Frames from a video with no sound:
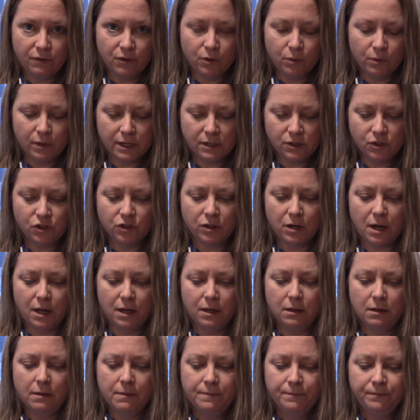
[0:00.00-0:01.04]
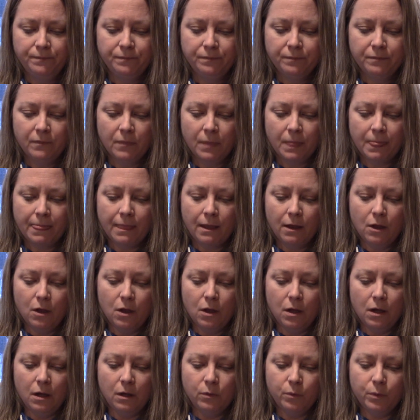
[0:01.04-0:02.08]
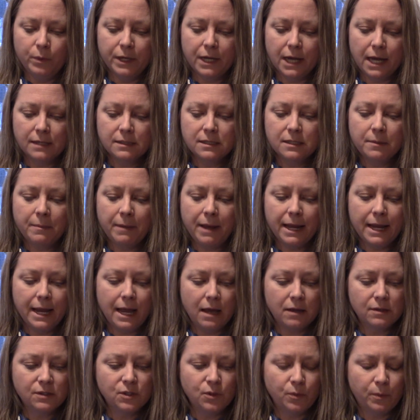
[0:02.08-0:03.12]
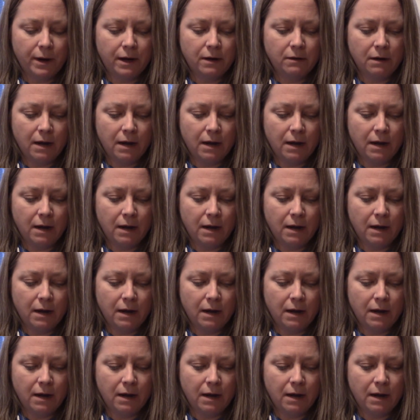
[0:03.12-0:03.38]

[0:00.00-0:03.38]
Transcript: the restaurant. We got to my house around